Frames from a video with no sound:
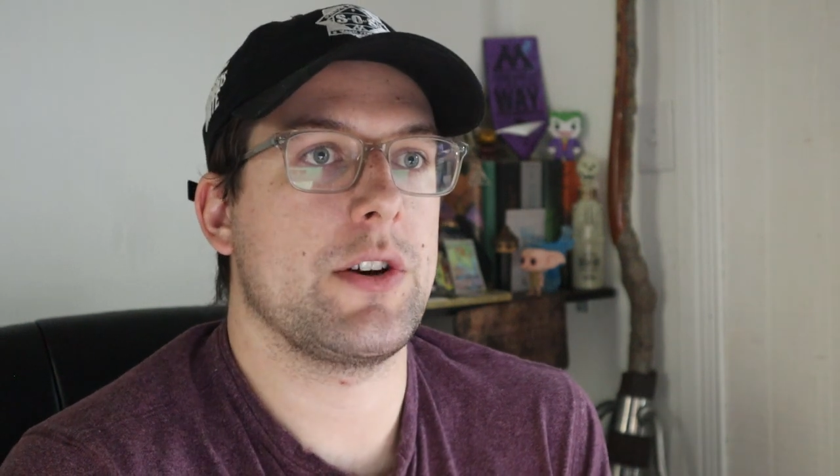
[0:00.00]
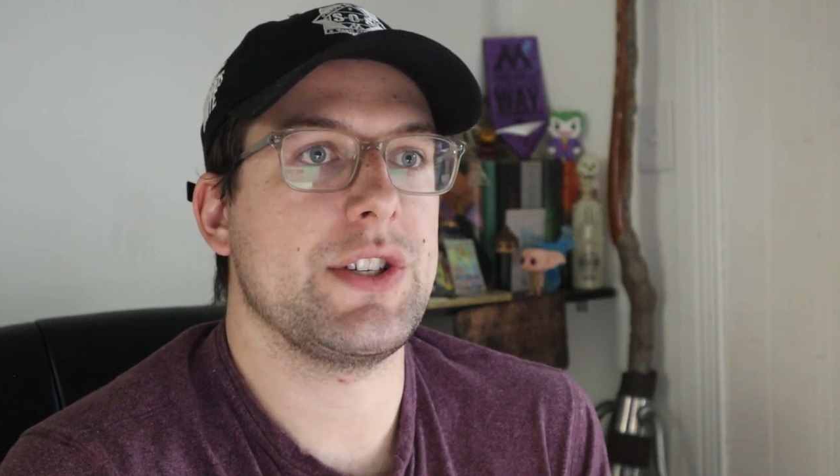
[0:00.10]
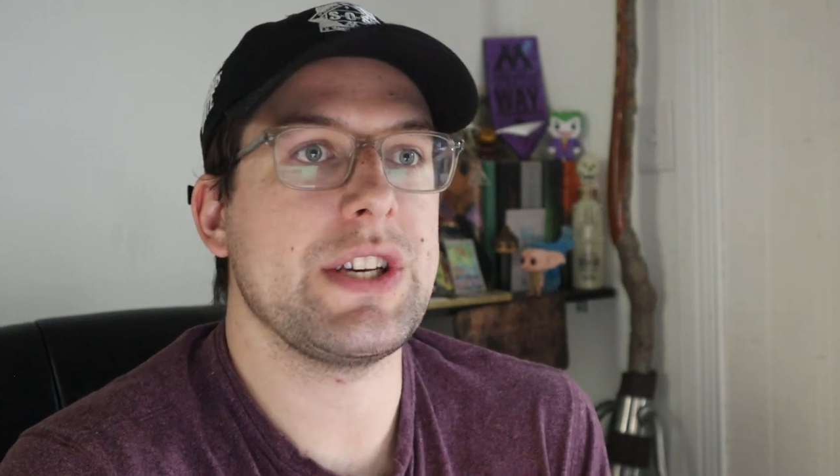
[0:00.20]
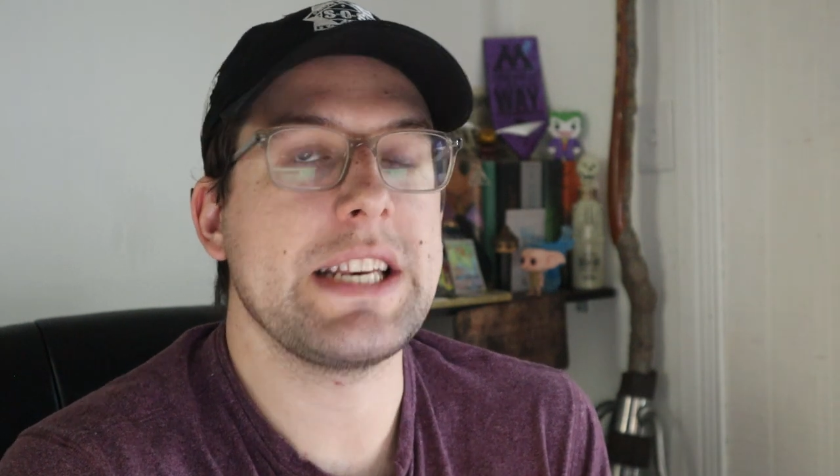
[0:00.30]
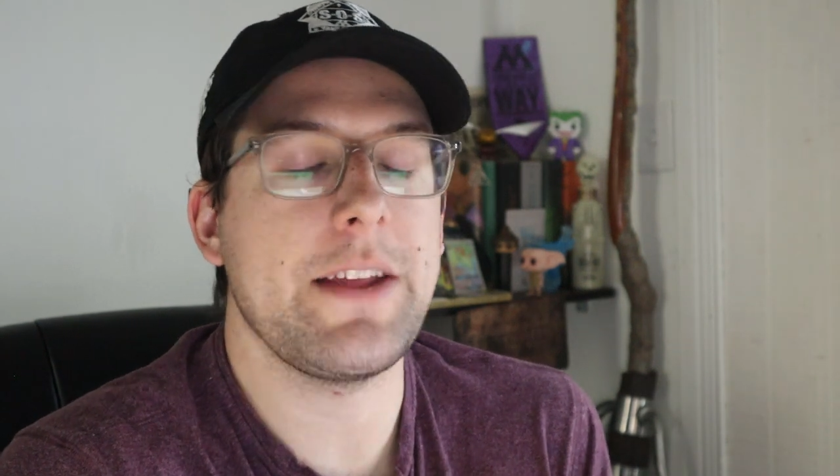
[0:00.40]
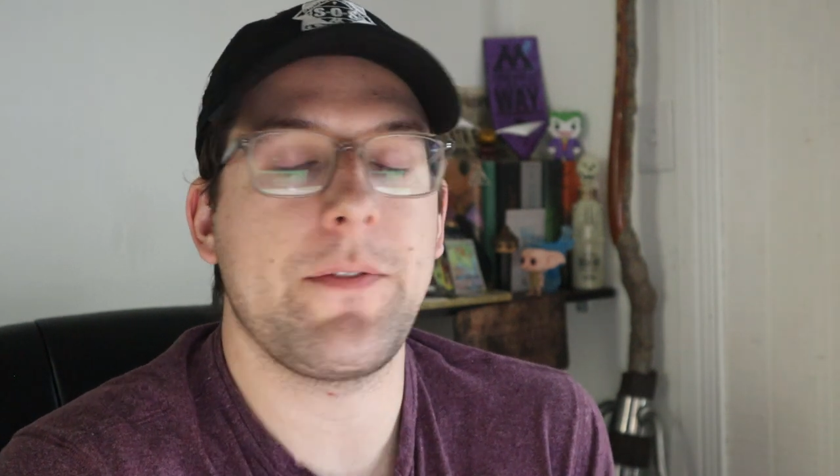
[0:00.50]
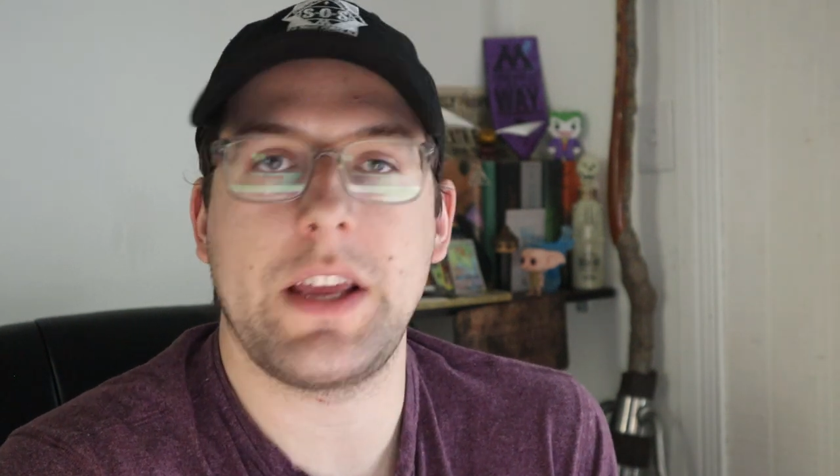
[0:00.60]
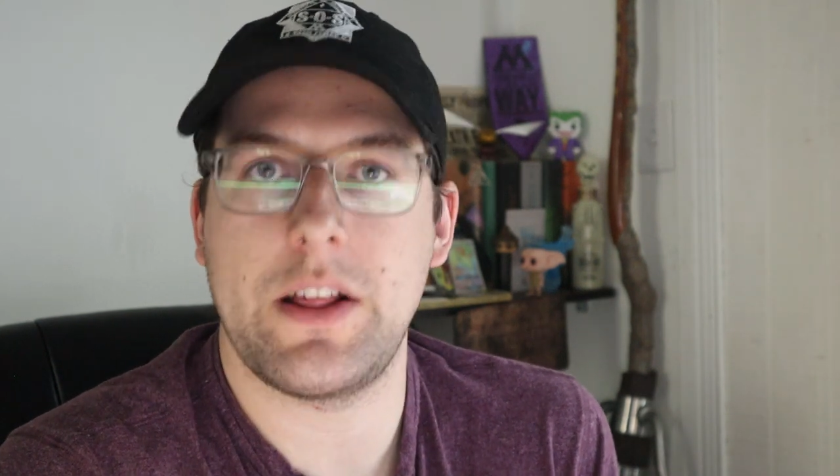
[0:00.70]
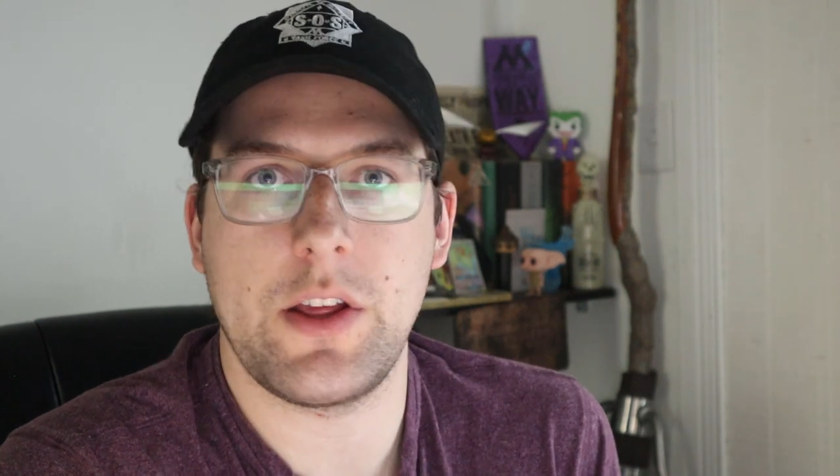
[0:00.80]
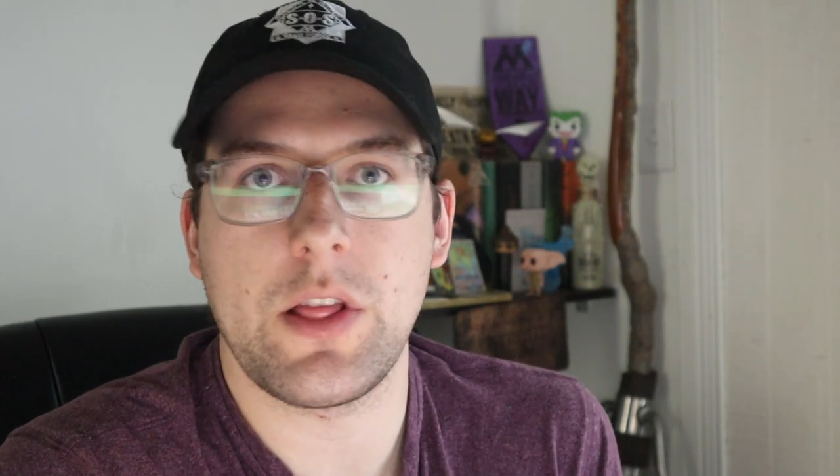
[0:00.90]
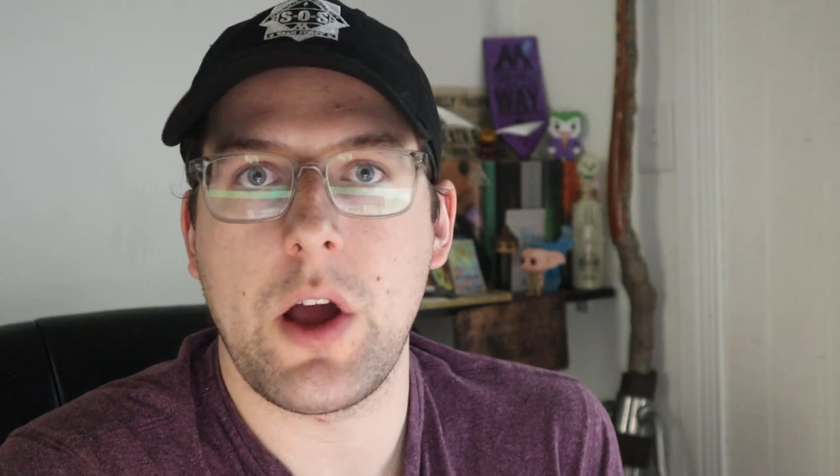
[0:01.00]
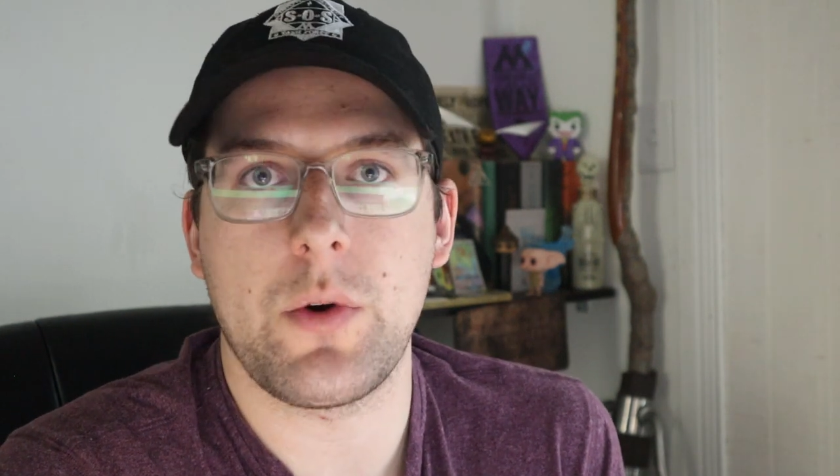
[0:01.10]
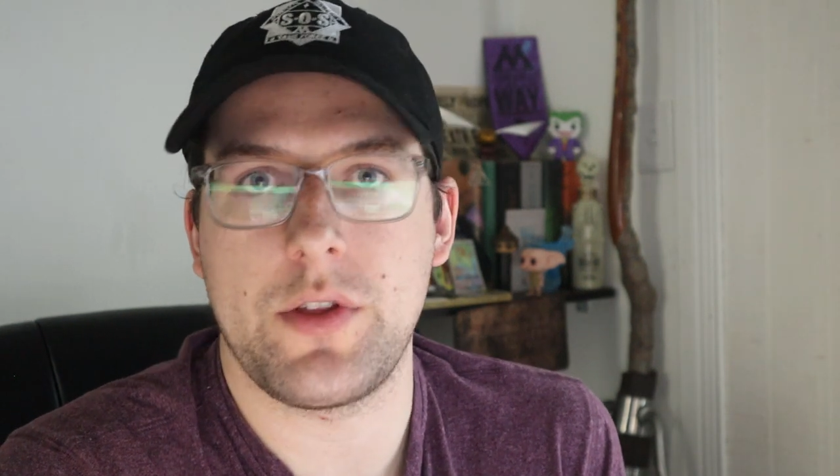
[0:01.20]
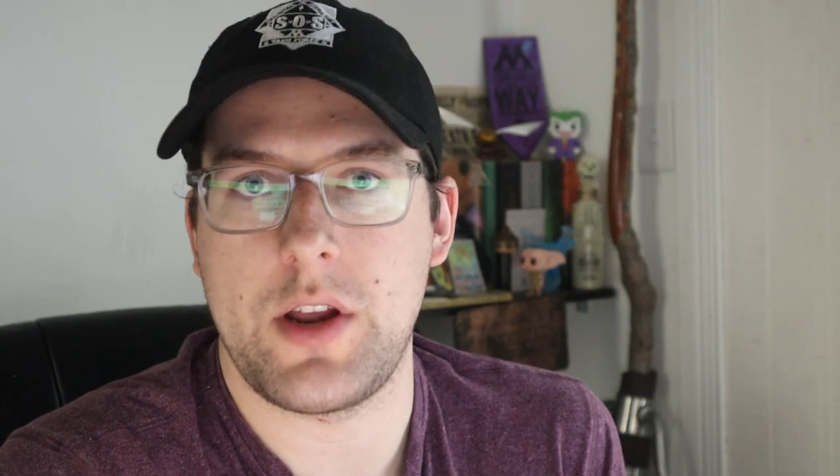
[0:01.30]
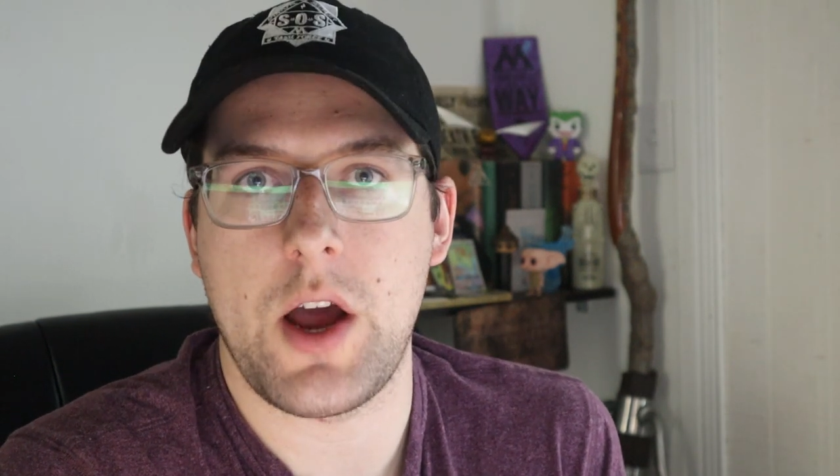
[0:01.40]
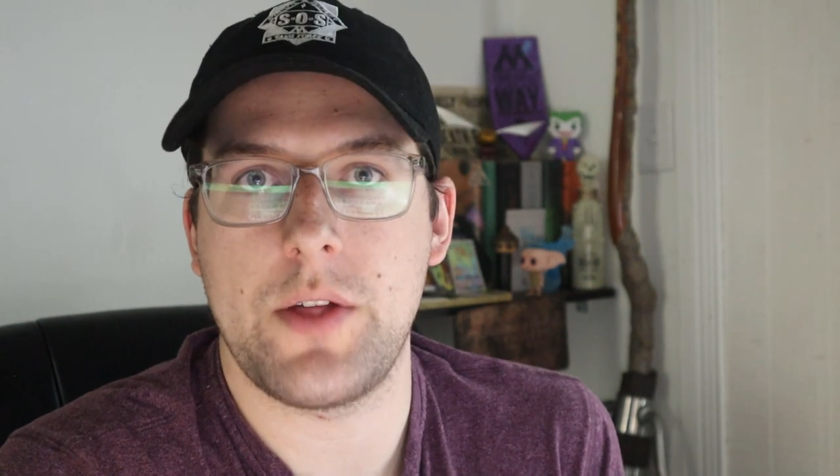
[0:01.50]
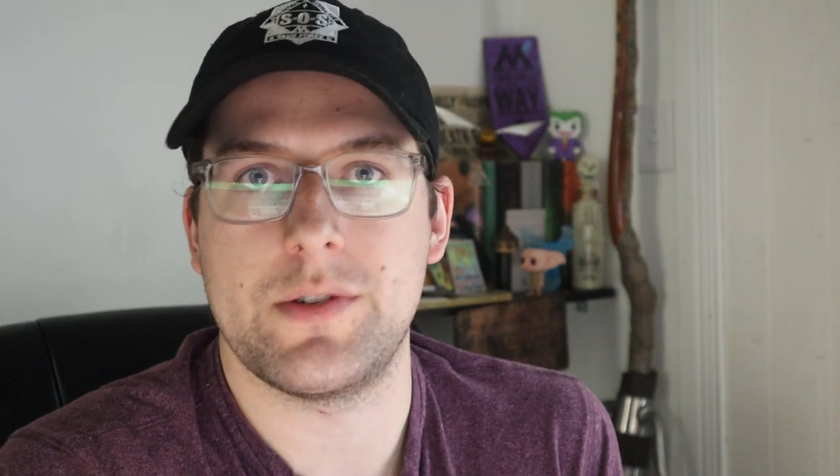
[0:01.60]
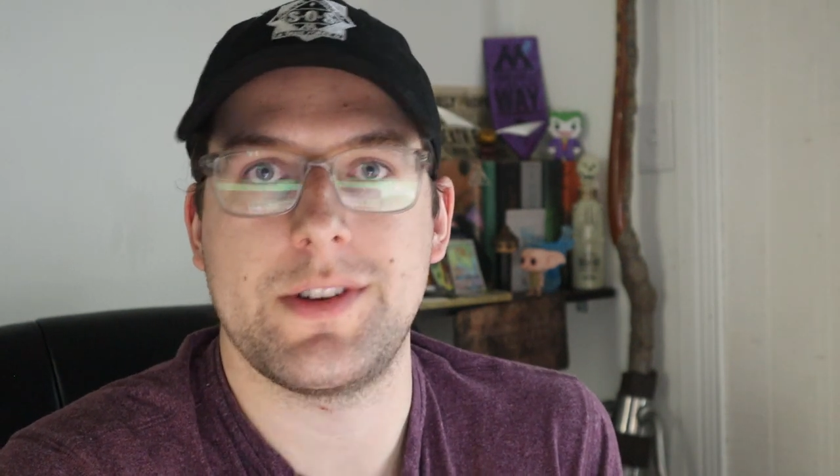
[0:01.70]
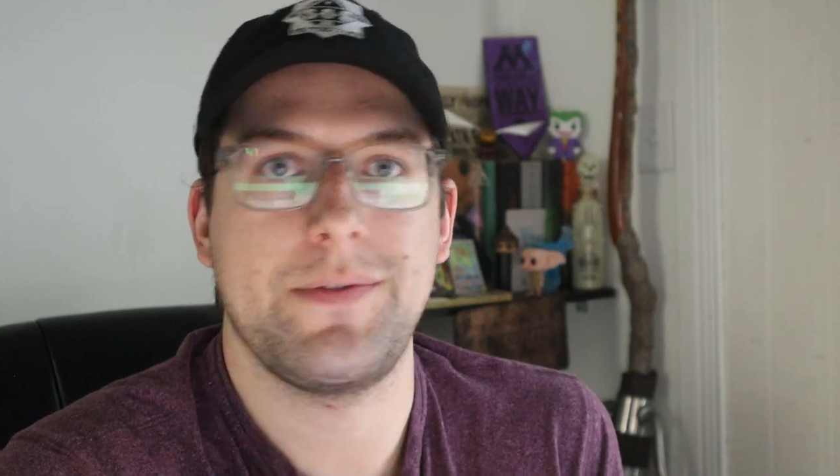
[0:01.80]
significantly lower than others.